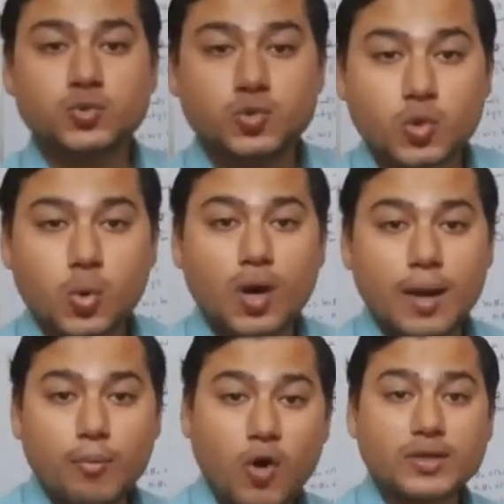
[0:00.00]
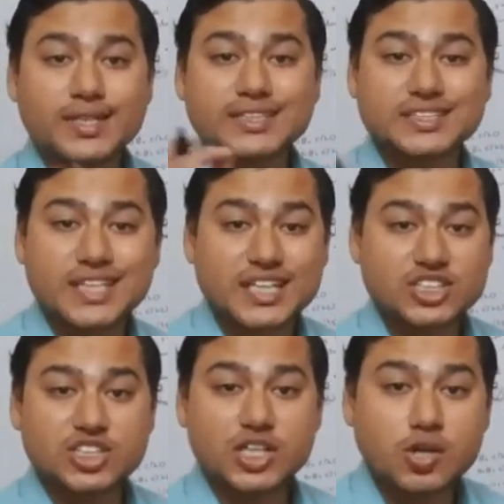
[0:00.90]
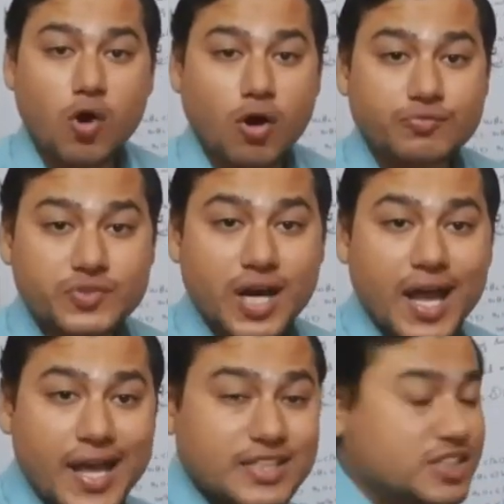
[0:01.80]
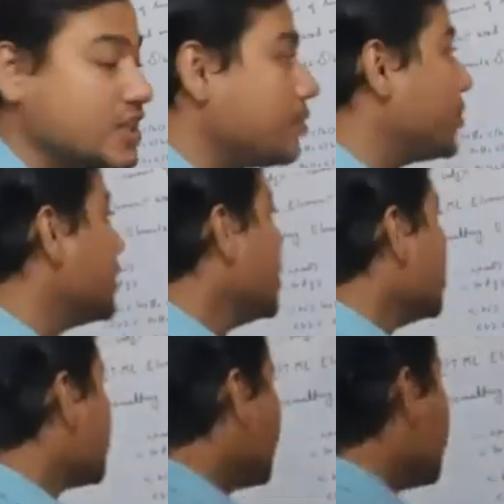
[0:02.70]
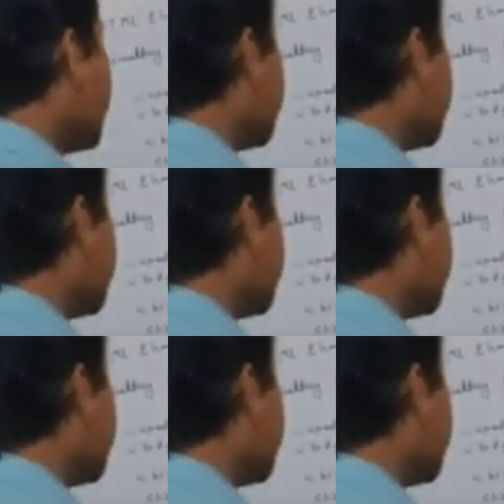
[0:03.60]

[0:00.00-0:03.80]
to know about the structure of the HTML. So the